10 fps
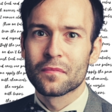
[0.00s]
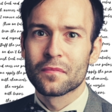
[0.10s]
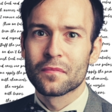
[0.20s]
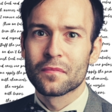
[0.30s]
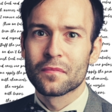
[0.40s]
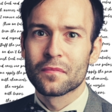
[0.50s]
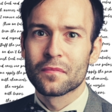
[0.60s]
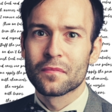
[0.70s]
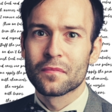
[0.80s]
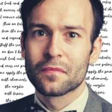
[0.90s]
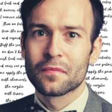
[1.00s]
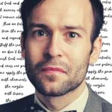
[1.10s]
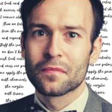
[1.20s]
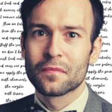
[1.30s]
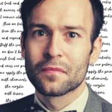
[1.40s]

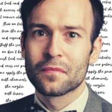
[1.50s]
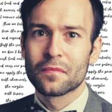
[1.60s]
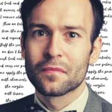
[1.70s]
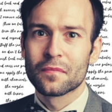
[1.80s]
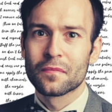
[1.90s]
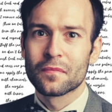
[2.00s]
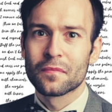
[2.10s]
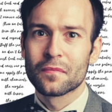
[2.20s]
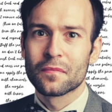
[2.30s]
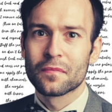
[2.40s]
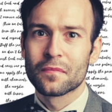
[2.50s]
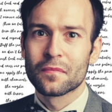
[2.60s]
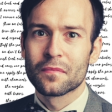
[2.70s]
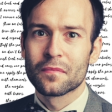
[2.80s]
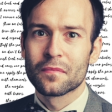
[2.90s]

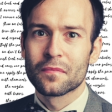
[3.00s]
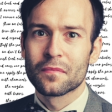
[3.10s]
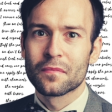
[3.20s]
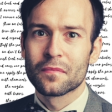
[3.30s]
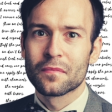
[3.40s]
This is a still picture; no speech is visible.